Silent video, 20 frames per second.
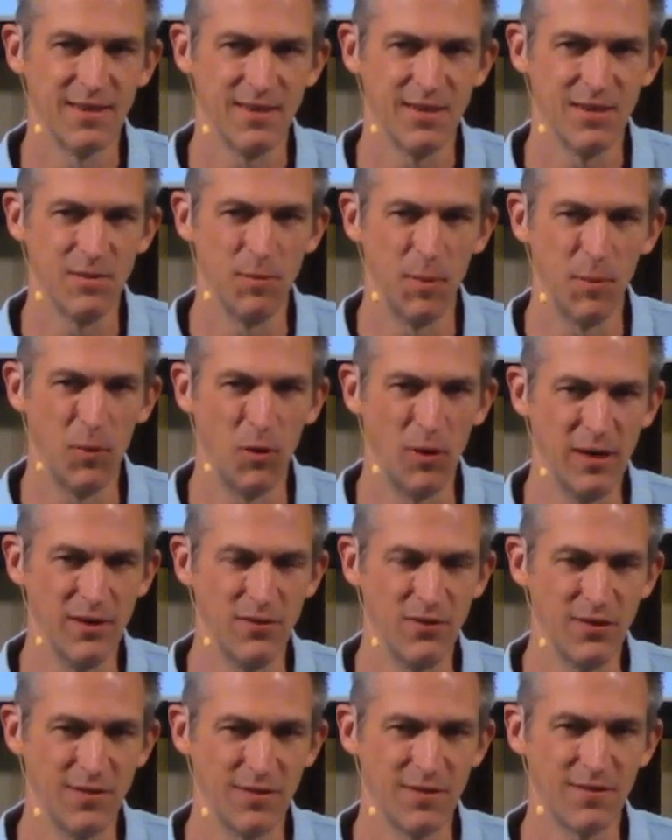You remember what
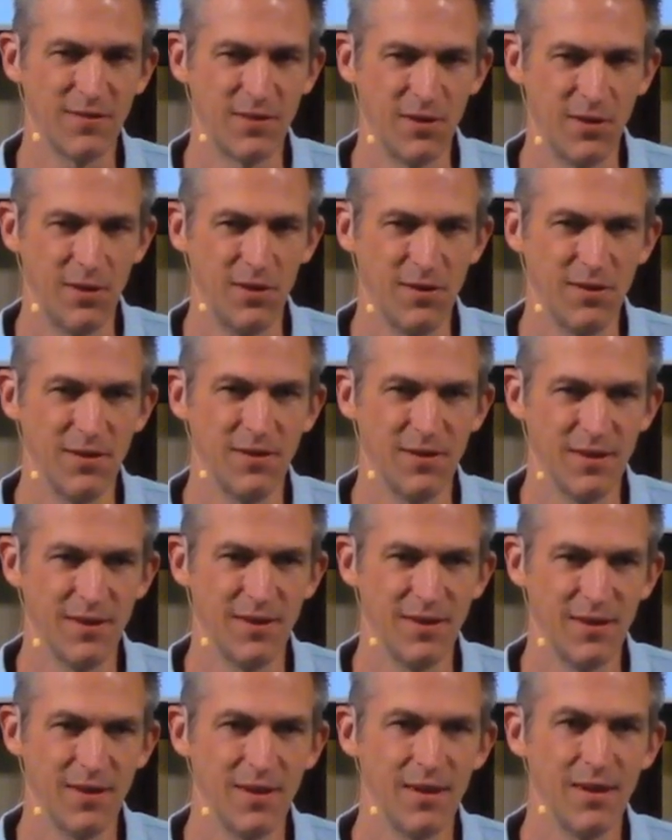Jesus told? The
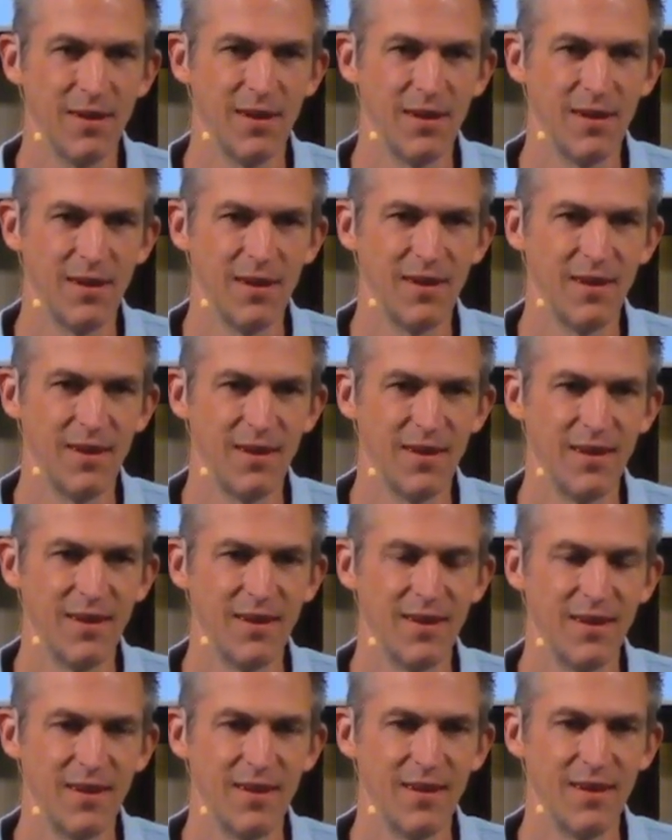son would have to be
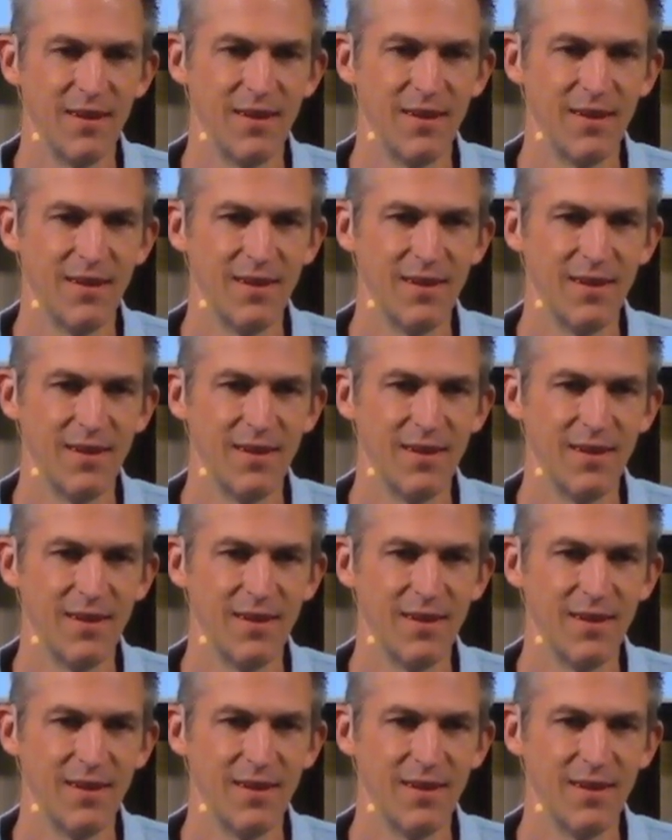Jesus.